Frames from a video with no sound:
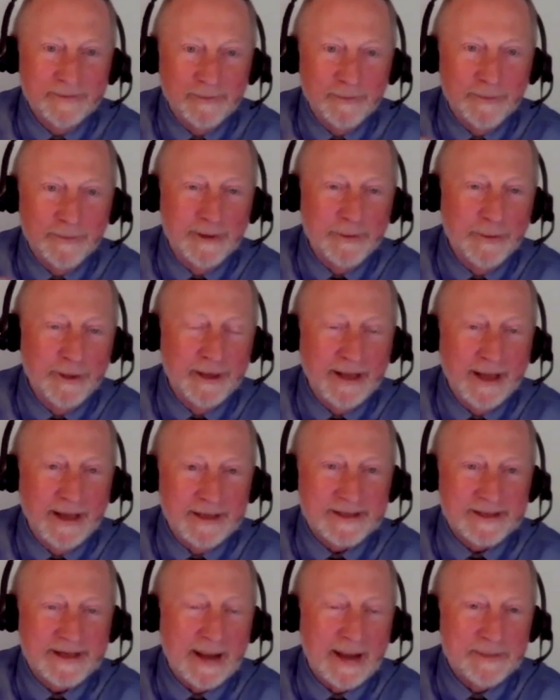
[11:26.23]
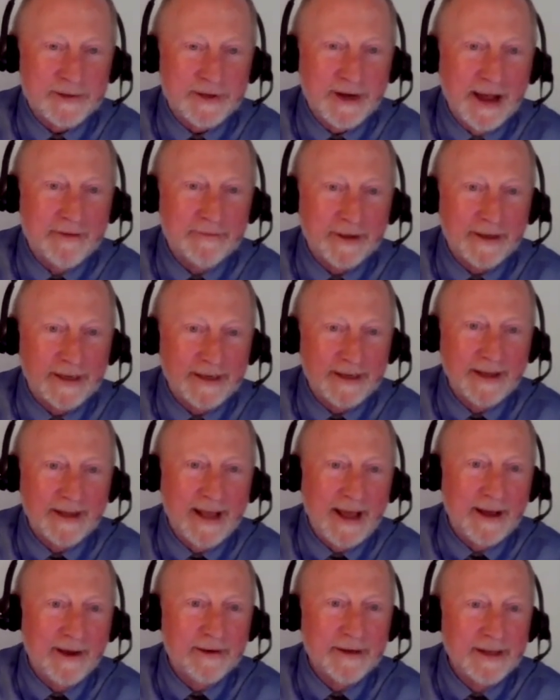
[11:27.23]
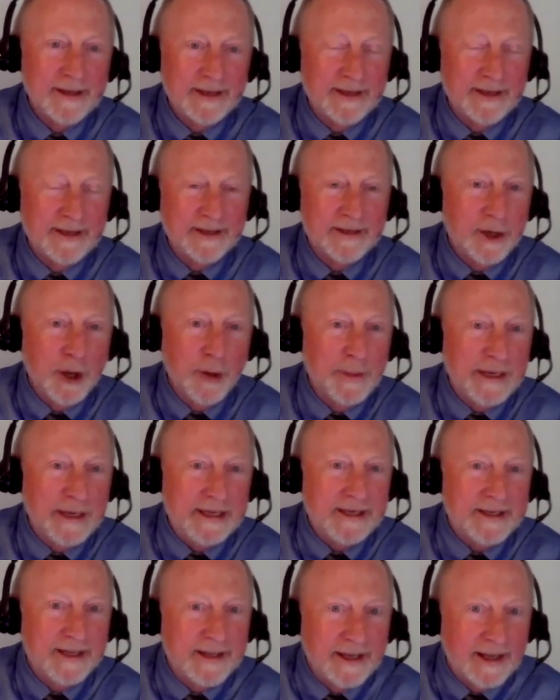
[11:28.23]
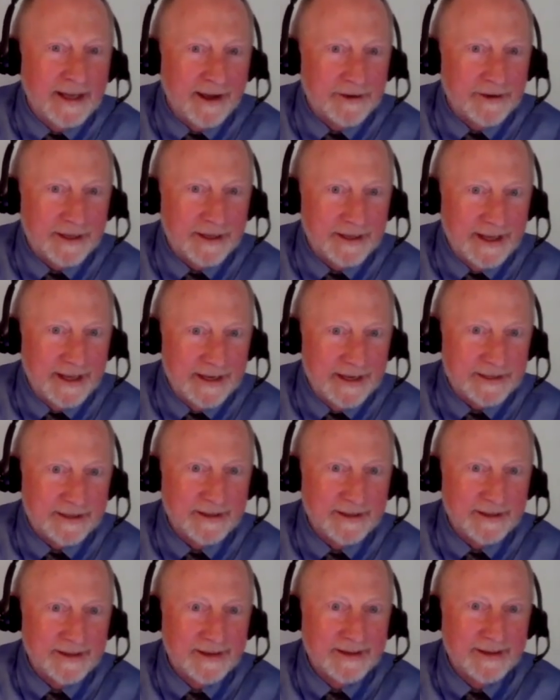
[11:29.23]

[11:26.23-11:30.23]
when they stopped traffic and allowed, nobody did the calculation